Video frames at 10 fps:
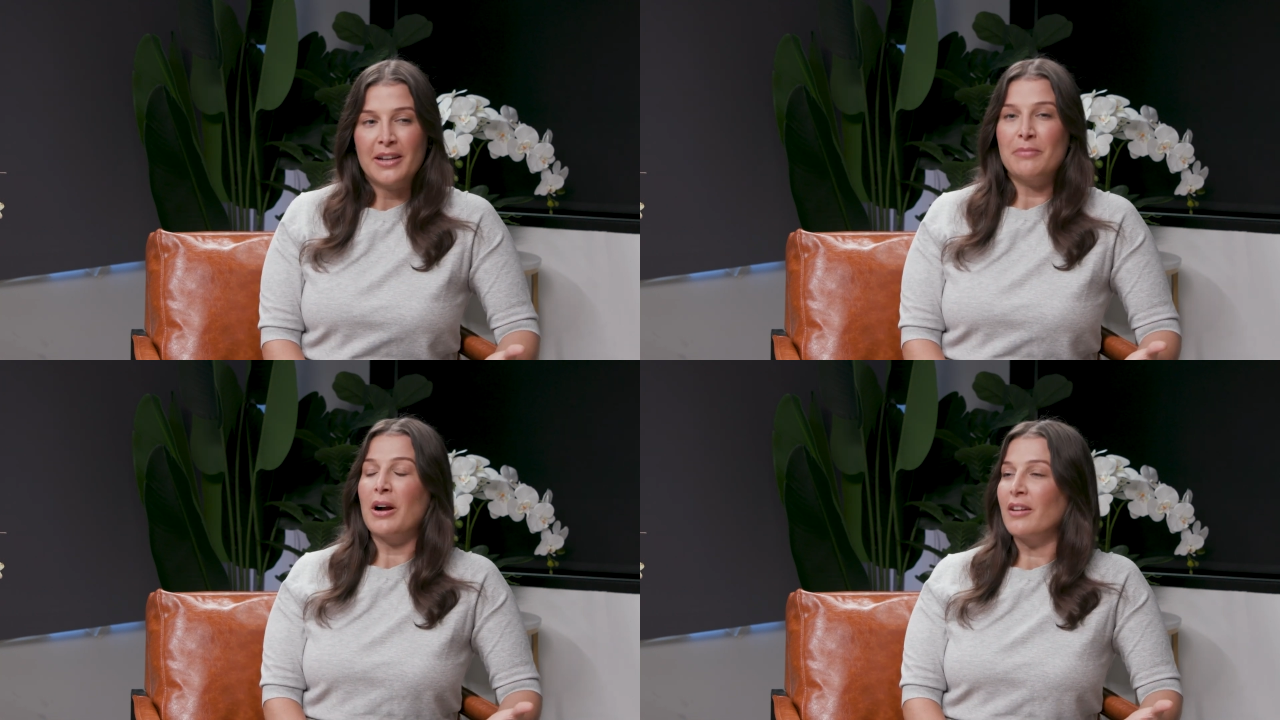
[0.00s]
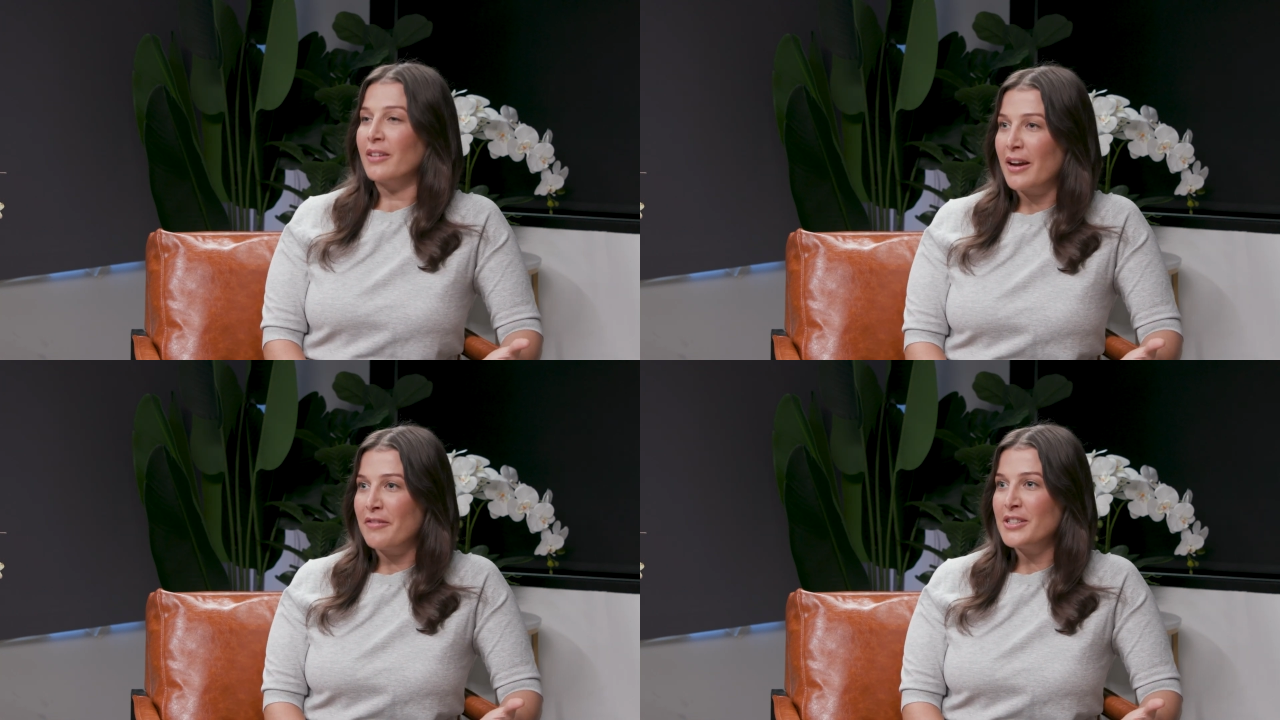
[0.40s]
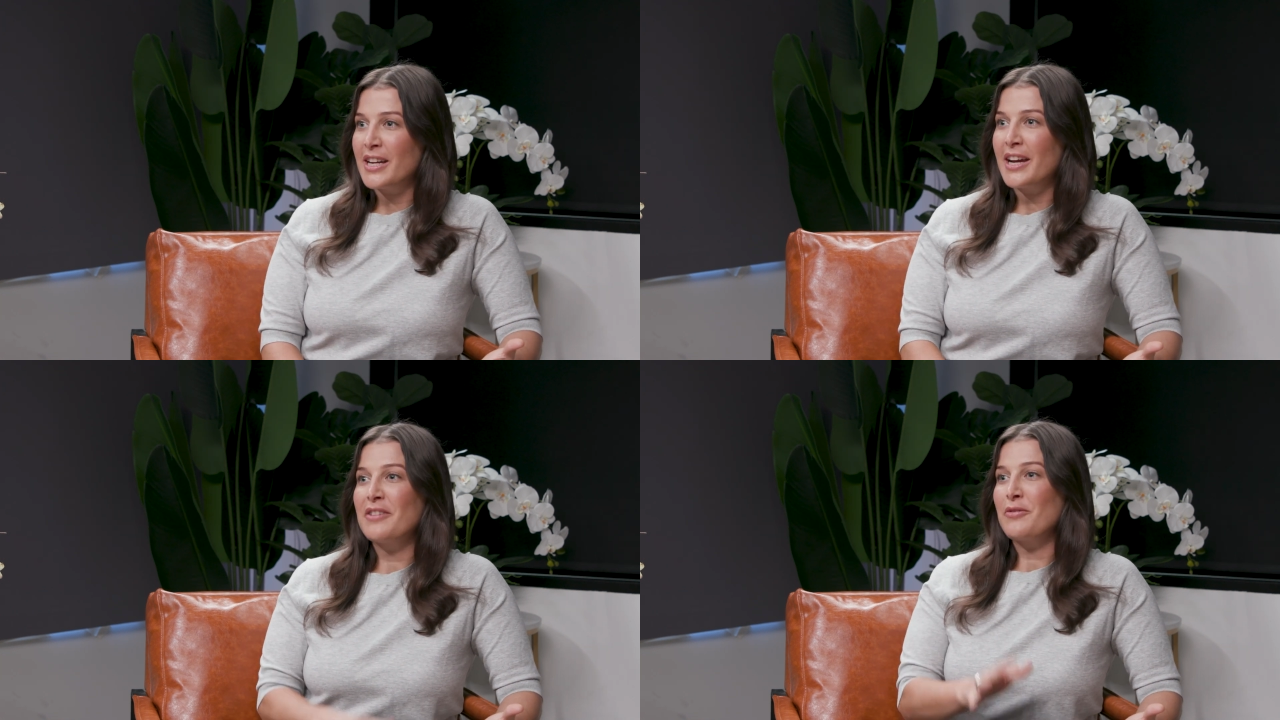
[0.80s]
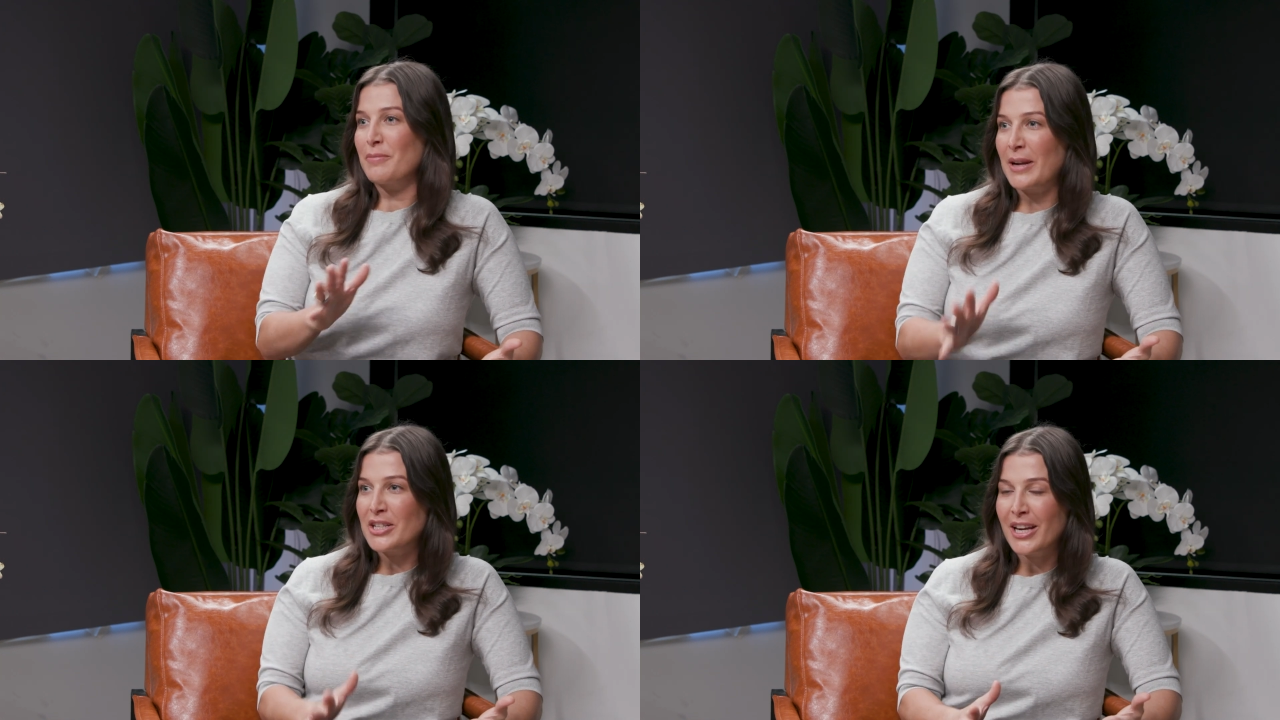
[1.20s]
I eat broccoli every day
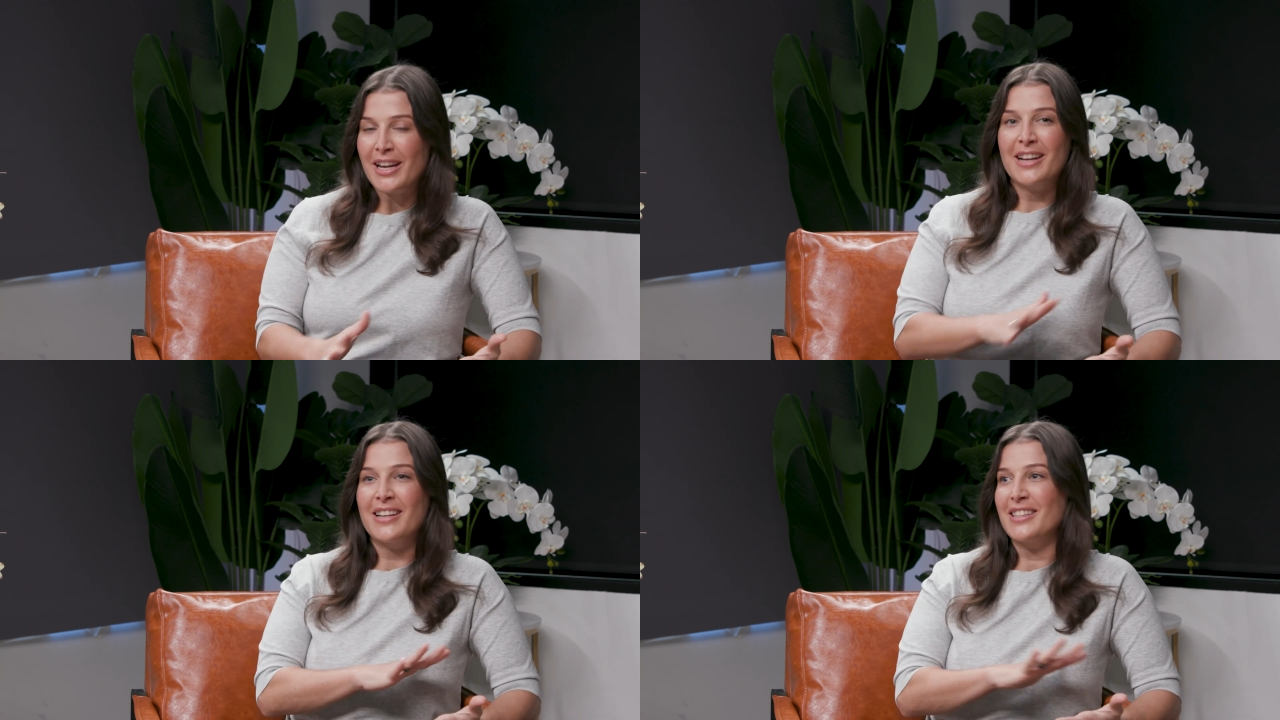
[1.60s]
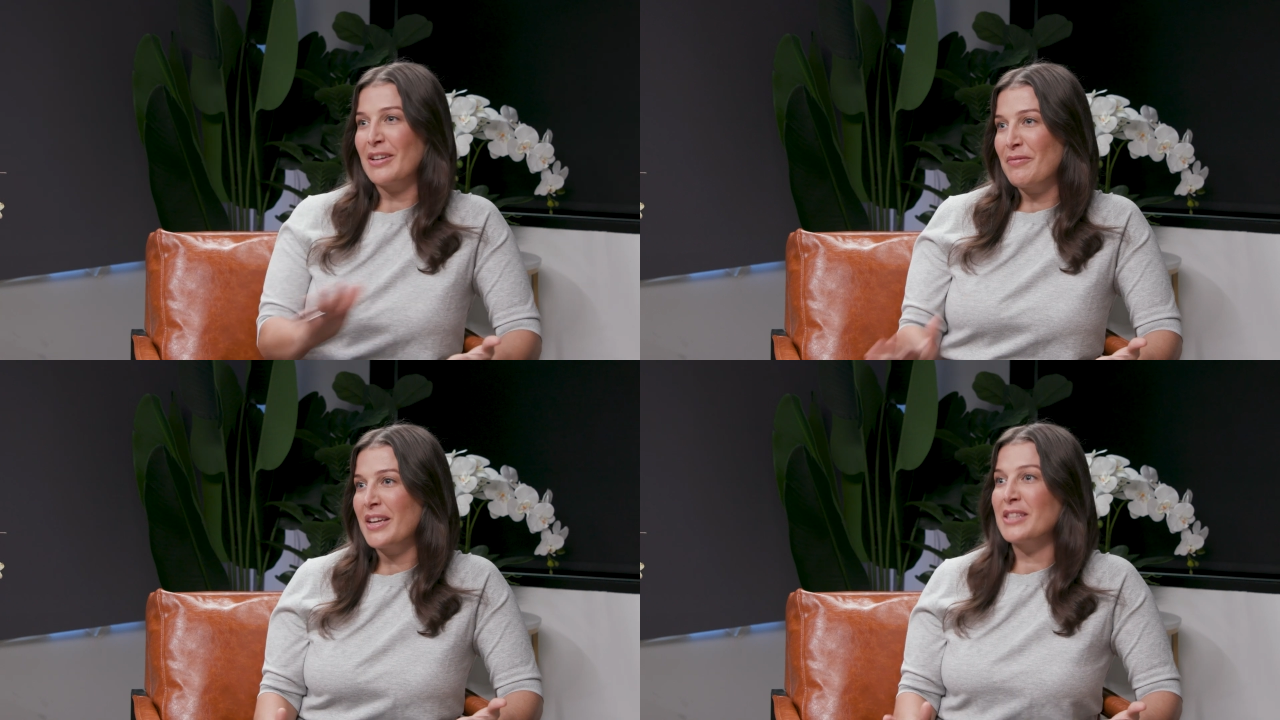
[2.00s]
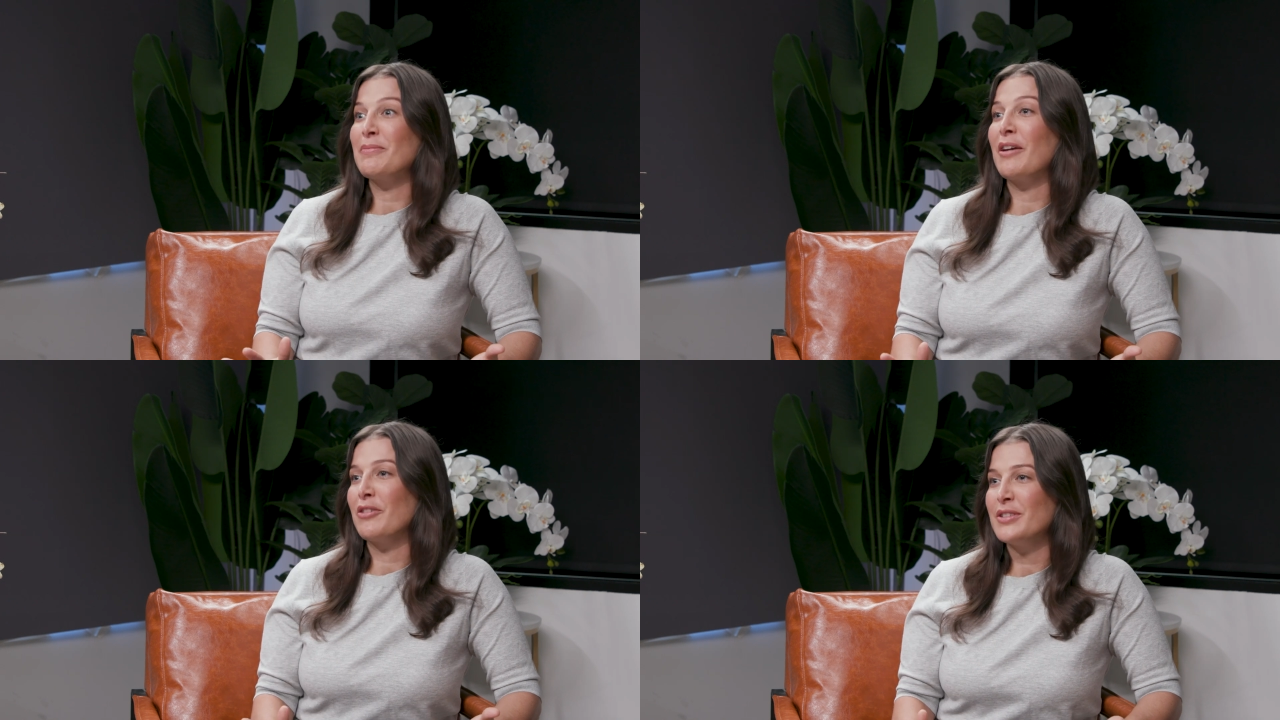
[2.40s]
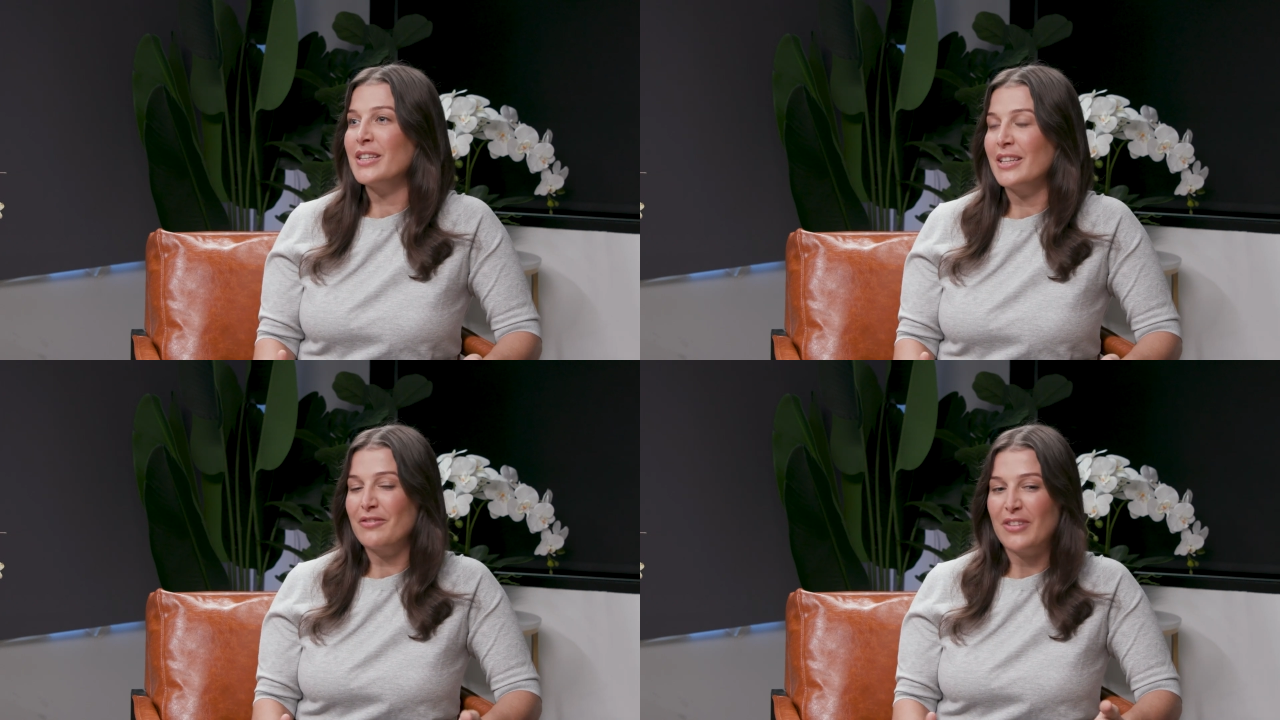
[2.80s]
with my chicken. It's something, it's my
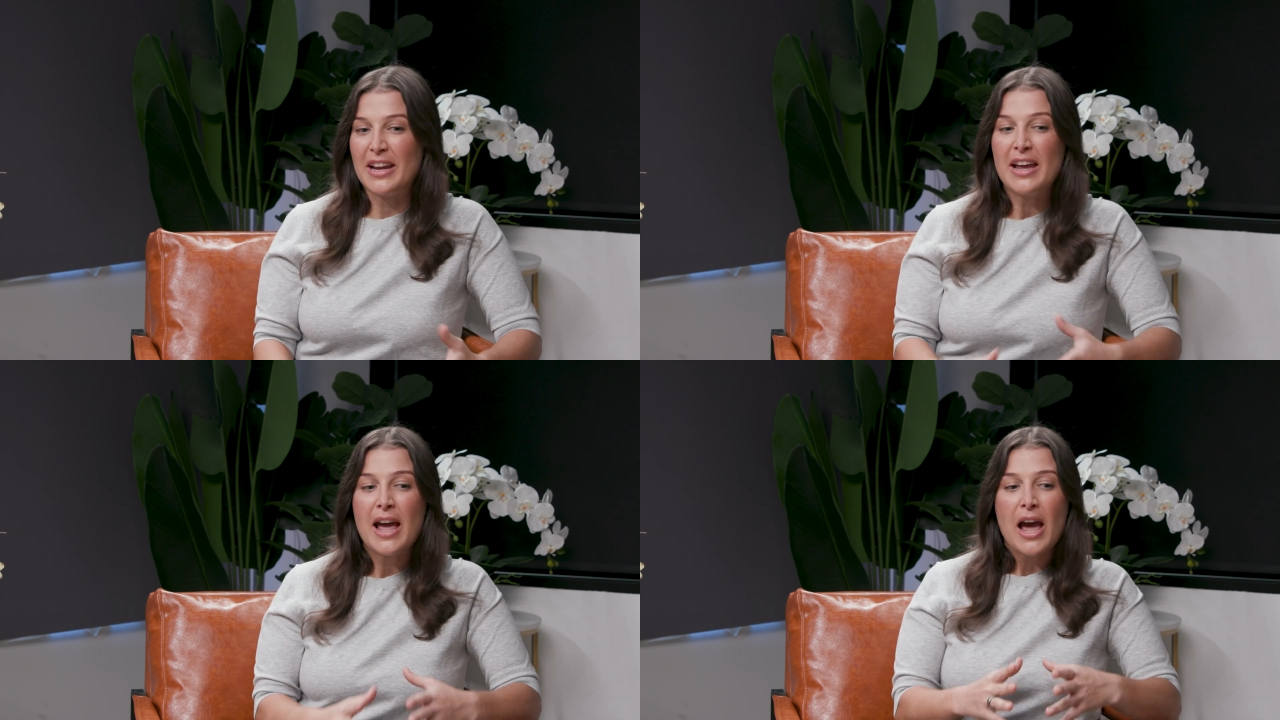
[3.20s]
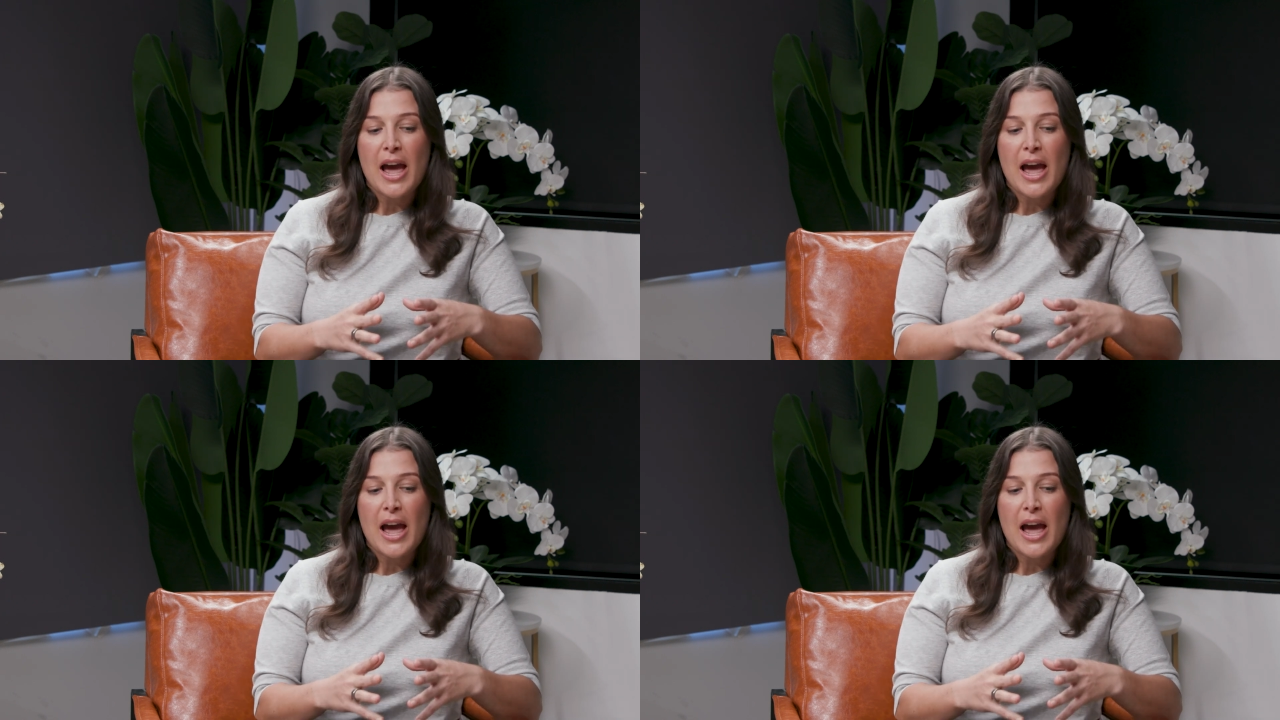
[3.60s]
routine, right? Yeah.